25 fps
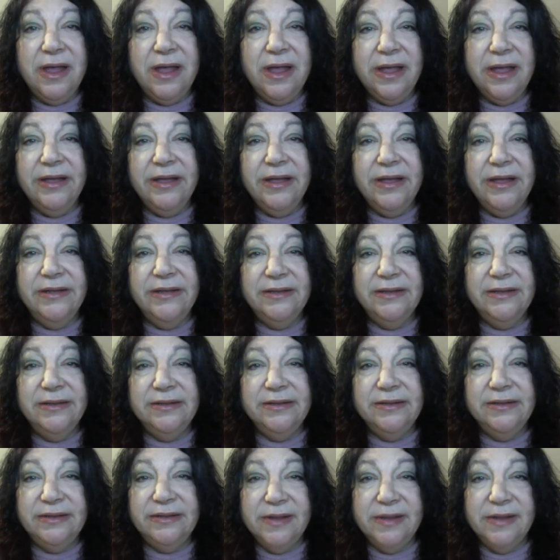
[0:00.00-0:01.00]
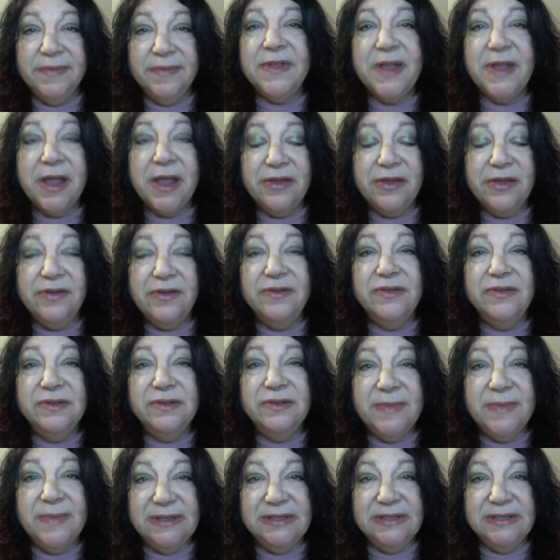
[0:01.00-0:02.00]
is something I
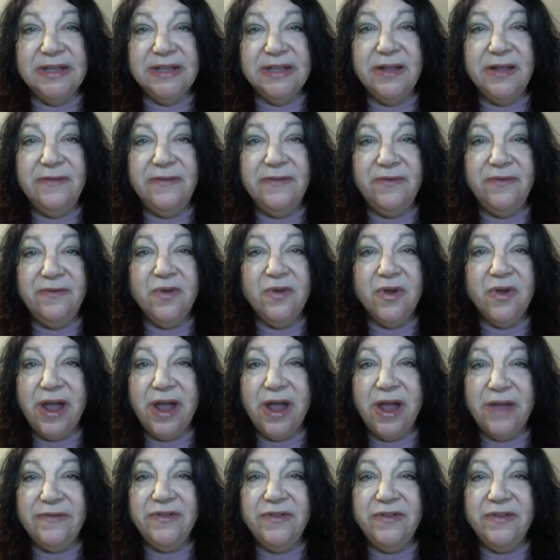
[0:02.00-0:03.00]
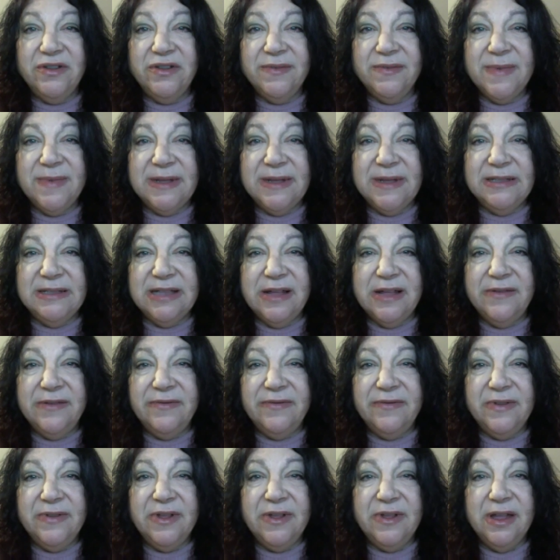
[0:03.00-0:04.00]
used myself or have used myself.
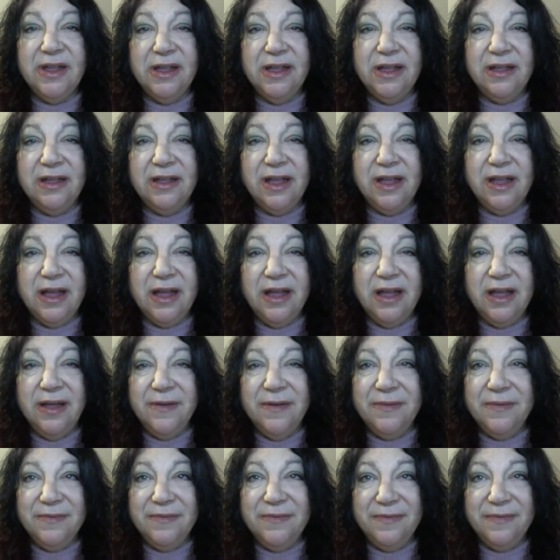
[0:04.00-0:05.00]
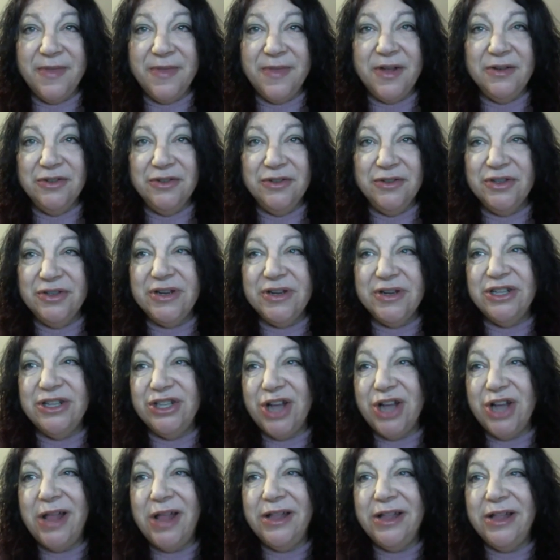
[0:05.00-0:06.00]
100-day
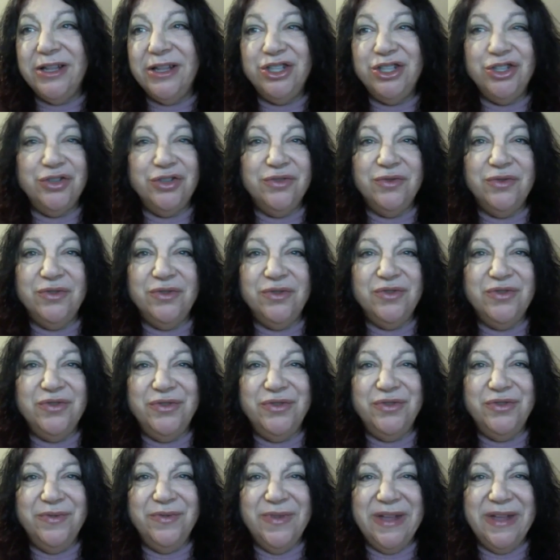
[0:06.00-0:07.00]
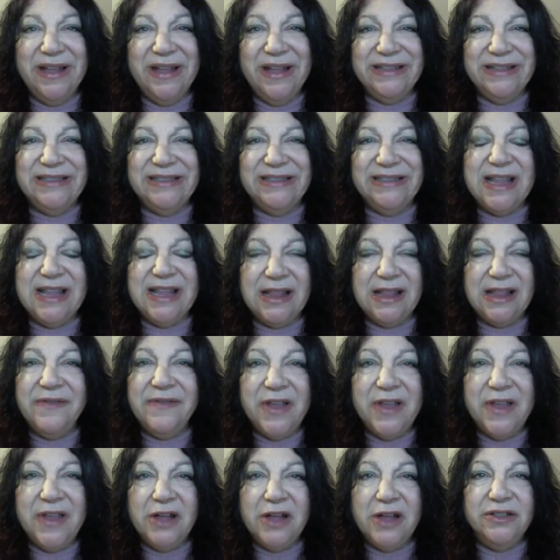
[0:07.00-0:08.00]
challenge. It's like
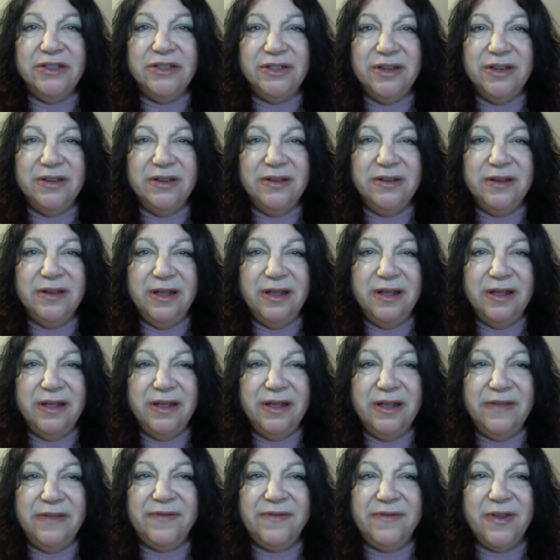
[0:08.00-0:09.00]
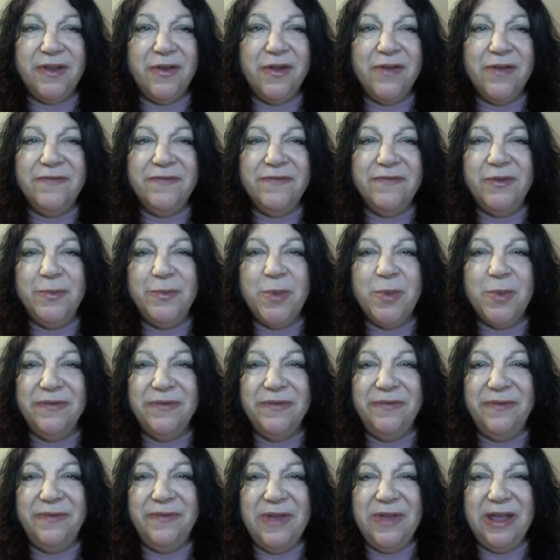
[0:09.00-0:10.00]
living on, if you're a
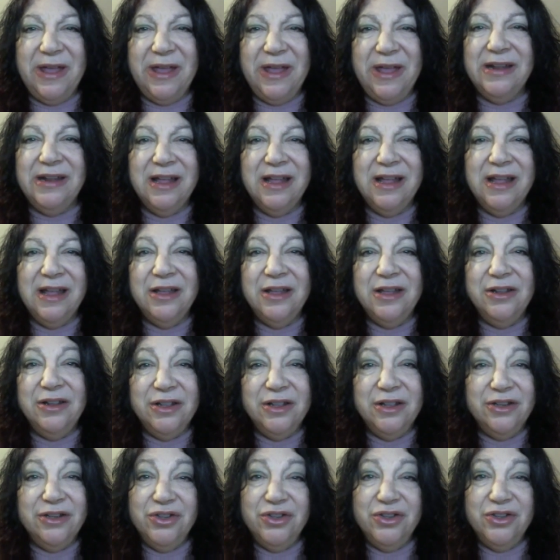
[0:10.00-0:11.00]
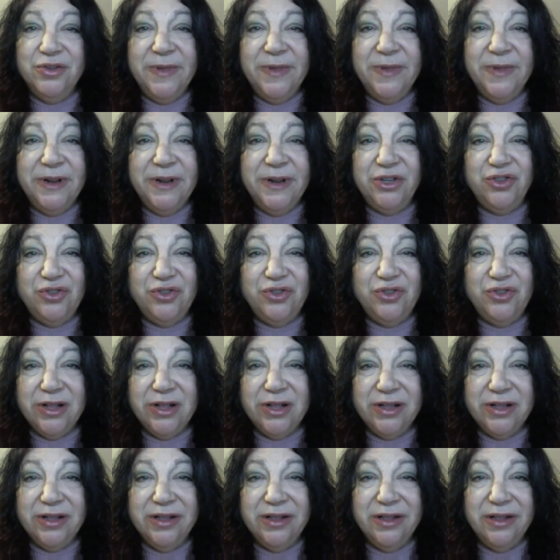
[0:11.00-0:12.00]
football fan, the 2-minute drill.
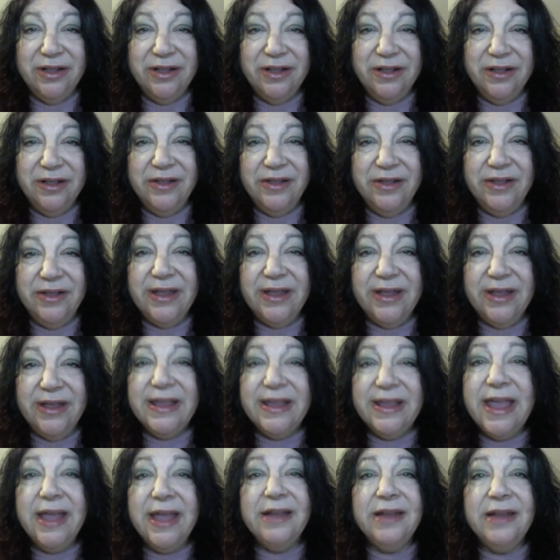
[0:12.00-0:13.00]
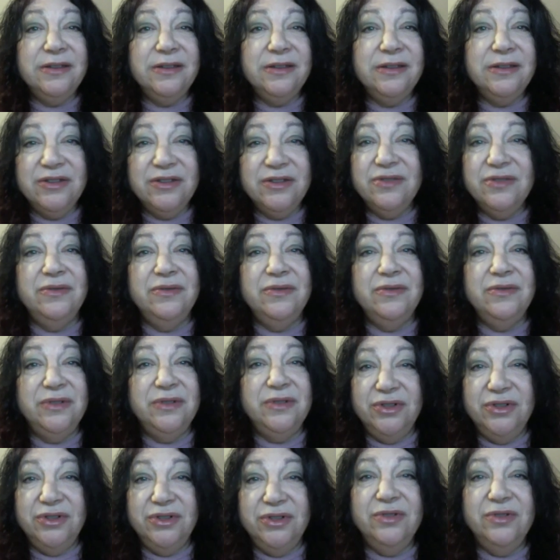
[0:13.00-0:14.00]
You can't do the
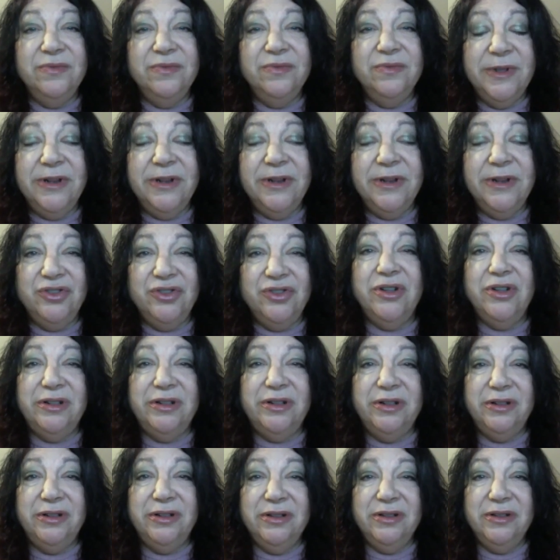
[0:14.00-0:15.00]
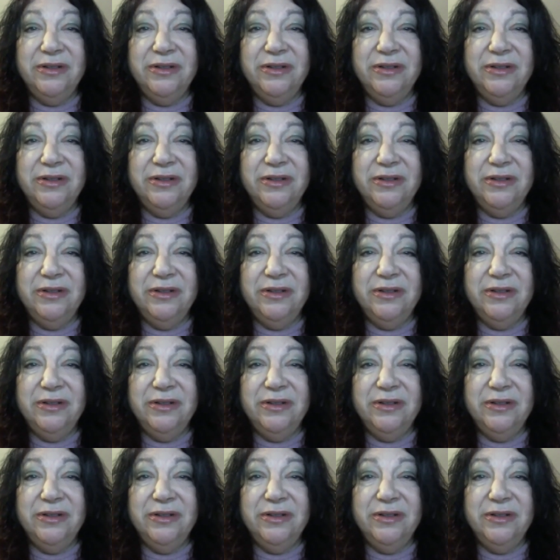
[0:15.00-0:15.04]
2-minute drill